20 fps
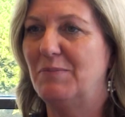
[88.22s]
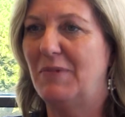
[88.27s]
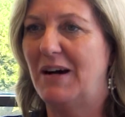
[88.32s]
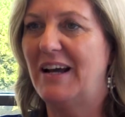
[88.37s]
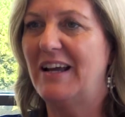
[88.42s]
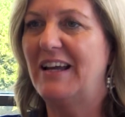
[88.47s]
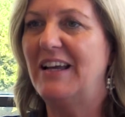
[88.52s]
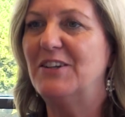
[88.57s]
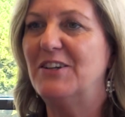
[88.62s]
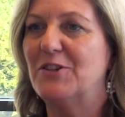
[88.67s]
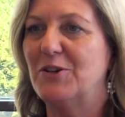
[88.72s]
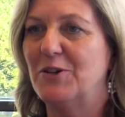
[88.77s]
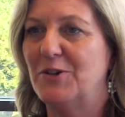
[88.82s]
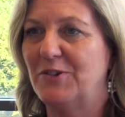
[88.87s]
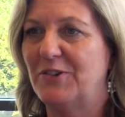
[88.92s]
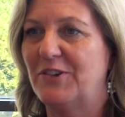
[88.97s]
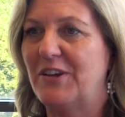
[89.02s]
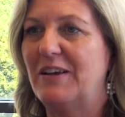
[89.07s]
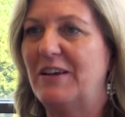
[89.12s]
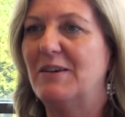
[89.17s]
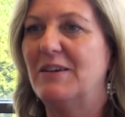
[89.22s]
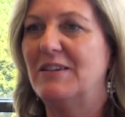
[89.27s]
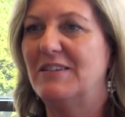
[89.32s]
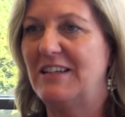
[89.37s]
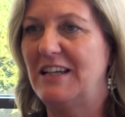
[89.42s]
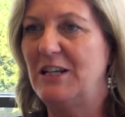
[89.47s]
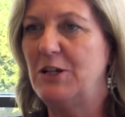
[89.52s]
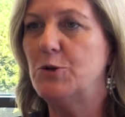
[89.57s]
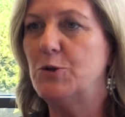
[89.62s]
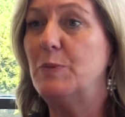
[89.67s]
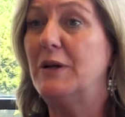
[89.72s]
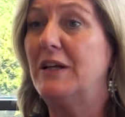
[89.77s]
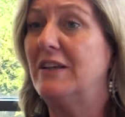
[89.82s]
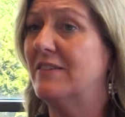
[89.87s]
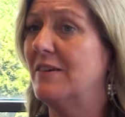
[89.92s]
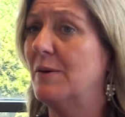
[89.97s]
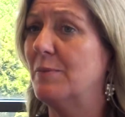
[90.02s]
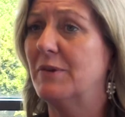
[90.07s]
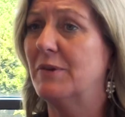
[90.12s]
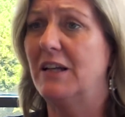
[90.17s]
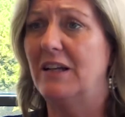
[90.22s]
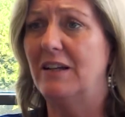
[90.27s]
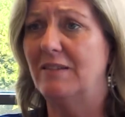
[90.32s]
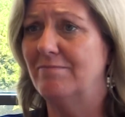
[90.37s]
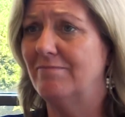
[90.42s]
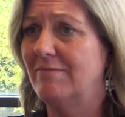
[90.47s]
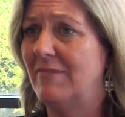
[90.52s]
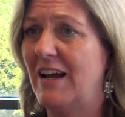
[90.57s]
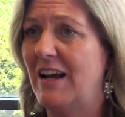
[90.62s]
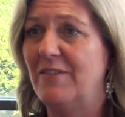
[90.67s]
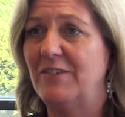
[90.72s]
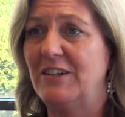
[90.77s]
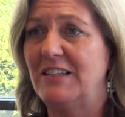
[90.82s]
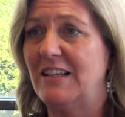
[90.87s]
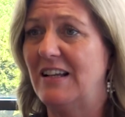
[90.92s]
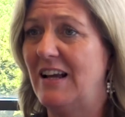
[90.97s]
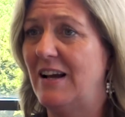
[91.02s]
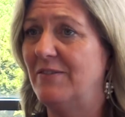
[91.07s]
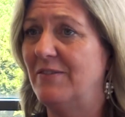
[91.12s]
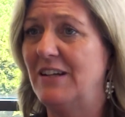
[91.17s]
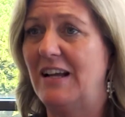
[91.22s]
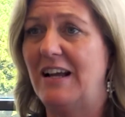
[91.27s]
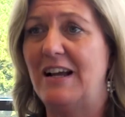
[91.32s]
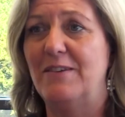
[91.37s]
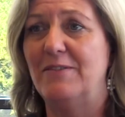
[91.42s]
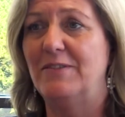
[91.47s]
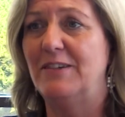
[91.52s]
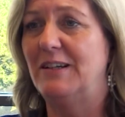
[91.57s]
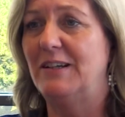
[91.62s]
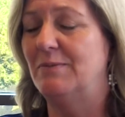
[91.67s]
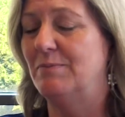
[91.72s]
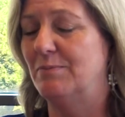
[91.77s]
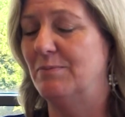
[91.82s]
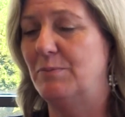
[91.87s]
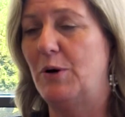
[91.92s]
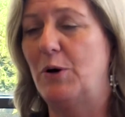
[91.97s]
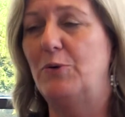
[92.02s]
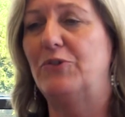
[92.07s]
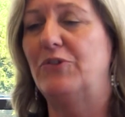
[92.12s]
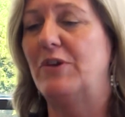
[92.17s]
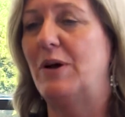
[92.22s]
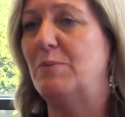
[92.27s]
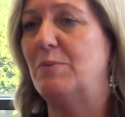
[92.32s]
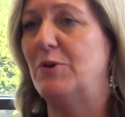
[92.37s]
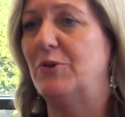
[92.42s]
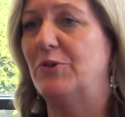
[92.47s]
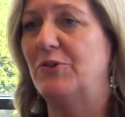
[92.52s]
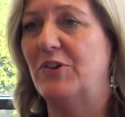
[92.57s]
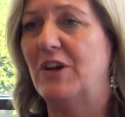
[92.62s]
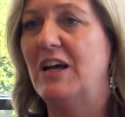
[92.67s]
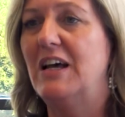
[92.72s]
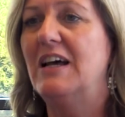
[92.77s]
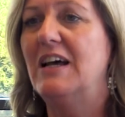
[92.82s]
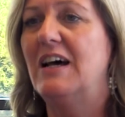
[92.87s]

My interns teach me something every every every both summers.